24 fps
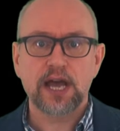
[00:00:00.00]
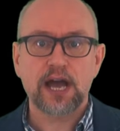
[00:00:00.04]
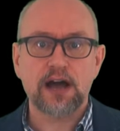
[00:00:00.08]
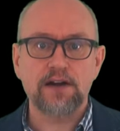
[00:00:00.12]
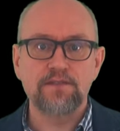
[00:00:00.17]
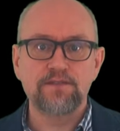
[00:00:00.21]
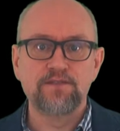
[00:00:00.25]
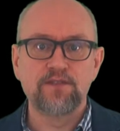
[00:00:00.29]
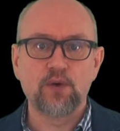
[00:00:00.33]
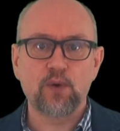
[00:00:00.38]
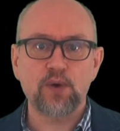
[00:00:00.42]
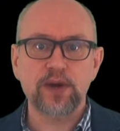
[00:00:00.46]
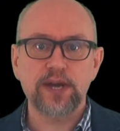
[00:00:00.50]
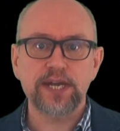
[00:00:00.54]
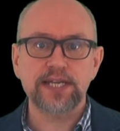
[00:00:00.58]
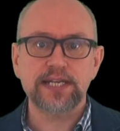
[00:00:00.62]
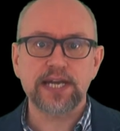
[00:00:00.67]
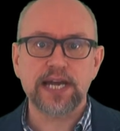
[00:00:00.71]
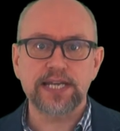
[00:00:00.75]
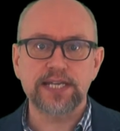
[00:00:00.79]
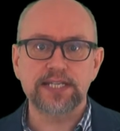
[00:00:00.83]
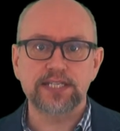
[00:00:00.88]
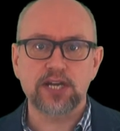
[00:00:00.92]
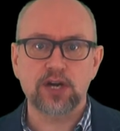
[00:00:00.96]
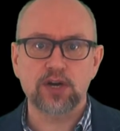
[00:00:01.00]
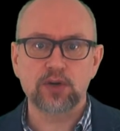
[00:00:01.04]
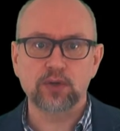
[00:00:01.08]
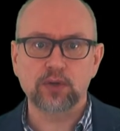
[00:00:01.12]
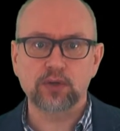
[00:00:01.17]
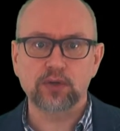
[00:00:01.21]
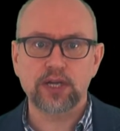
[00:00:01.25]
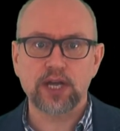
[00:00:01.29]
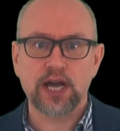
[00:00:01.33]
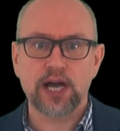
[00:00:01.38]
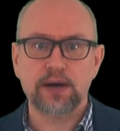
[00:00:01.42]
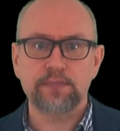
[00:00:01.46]
avoid a
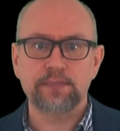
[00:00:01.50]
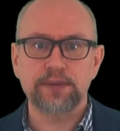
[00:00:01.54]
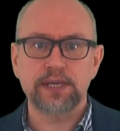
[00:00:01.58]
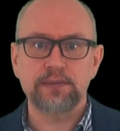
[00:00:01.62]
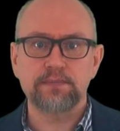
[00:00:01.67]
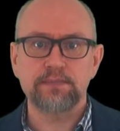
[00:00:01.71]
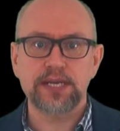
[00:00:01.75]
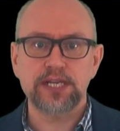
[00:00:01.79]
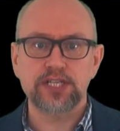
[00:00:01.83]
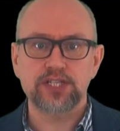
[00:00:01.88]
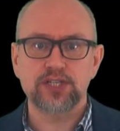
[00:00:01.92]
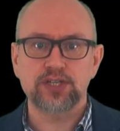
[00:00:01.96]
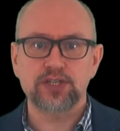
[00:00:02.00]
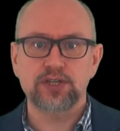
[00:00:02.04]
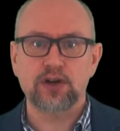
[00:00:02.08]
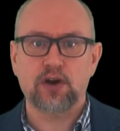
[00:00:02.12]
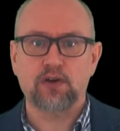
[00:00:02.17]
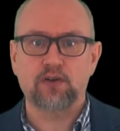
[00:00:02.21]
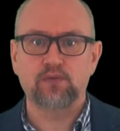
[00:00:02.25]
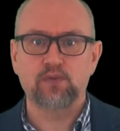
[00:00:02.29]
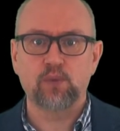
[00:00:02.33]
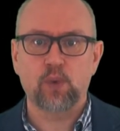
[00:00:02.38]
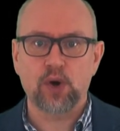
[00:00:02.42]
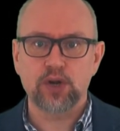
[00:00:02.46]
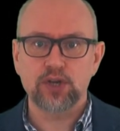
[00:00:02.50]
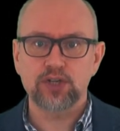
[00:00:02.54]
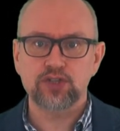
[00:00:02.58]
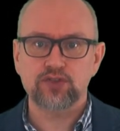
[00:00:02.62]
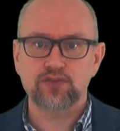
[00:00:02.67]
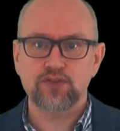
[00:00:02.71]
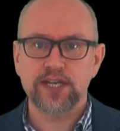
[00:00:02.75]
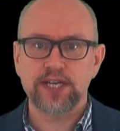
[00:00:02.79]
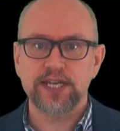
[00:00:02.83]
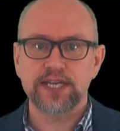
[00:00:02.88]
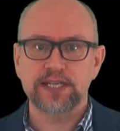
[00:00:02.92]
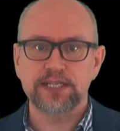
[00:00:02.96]
total carbon emission of 1
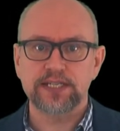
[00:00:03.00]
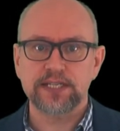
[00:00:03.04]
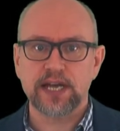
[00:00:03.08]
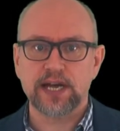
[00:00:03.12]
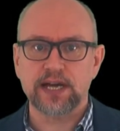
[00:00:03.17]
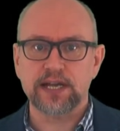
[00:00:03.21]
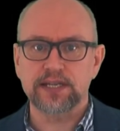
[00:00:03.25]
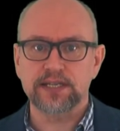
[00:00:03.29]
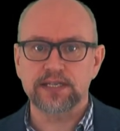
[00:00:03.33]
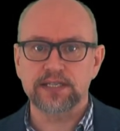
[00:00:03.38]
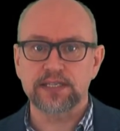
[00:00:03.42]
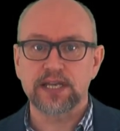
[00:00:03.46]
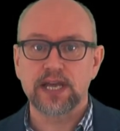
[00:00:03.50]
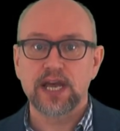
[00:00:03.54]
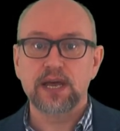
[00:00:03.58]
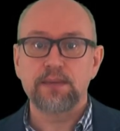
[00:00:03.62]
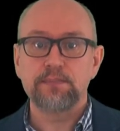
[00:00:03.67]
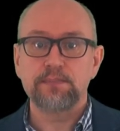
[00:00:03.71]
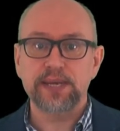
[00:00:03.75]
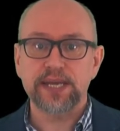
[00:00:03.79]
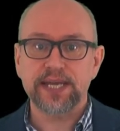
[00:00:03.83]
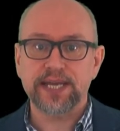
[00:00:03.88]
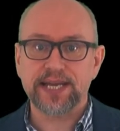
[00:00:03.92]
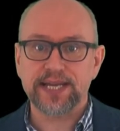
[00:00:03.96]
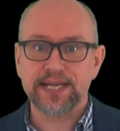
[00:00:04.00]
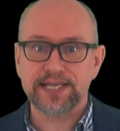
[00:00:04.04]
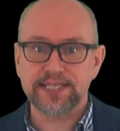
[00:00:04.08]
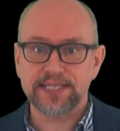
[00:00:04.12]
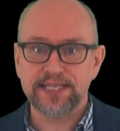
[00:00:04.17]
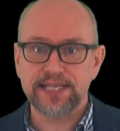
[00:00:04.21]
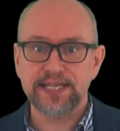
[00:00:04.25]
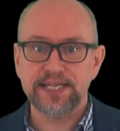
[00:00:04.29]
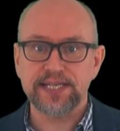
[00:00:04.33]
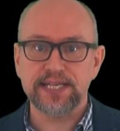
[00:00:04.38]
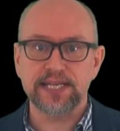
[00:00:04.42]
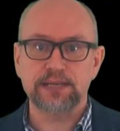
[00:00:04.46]
trillion tonnes being
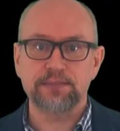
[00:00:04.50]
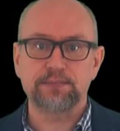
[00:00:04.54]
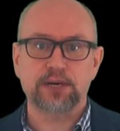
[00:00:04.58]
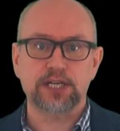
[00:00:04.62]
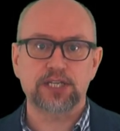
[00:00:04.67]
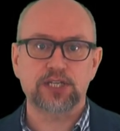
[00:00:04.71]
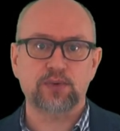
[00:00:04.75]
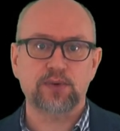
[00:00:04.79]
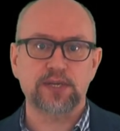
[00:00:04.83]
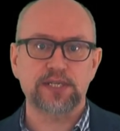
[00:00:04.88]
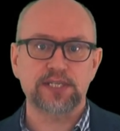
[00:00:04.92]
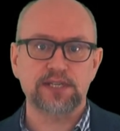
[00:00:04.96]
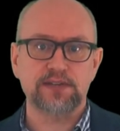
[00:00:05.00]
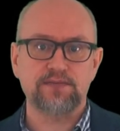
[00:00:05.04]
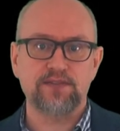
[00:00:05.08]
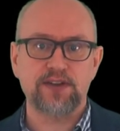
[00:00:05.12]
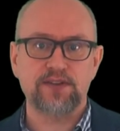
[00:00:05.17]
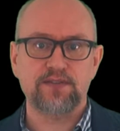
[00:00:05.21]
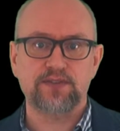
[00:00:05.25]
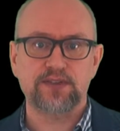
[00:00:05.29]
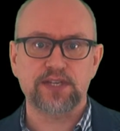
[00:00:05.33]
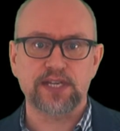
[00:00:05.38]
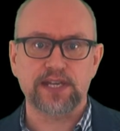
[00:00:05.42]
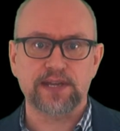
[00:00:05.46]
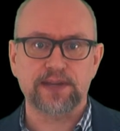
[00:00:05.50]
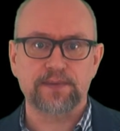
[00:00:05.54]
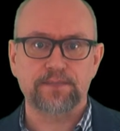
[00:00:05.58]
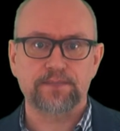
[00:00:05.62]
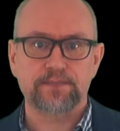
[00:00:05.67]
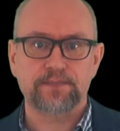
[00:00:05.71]
exceeded by 2050.